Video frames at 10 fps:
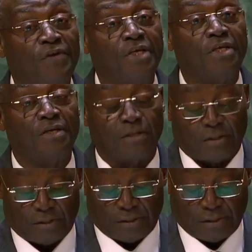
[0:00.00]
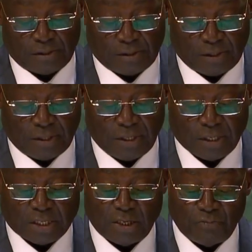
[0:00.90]
promptly
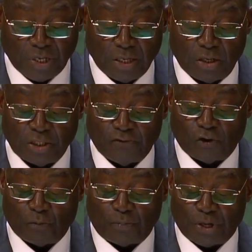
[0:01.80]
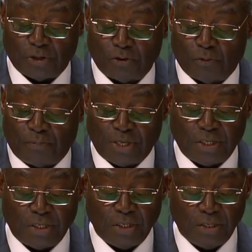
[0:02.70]
reduce the cost of
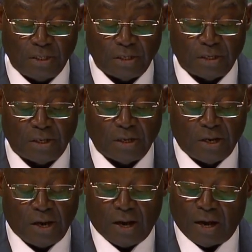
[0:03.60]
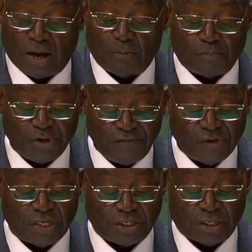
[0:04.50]
conflicts which thwart our